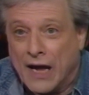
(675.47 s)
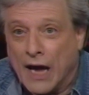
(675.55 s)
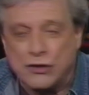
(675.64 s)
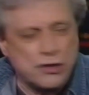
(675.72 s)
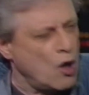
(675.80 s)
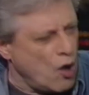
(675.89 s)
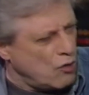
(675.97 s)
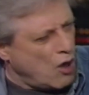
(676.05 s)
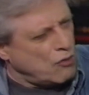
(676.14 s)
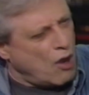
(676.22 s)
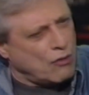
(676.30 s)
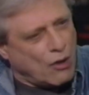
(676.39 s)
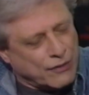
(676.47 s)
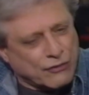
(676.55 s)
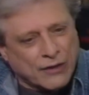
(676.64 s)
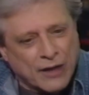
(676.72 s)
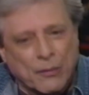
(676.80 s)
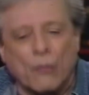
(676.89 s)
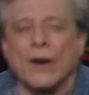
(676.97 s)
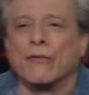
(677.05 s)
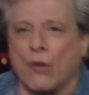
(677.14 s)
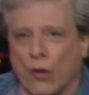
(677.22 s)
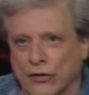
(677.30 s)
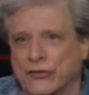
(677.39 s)
And she said, oh, no, no, no, these are nice people. Well, of
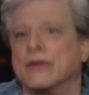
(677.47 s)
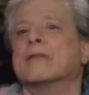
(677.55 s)
course.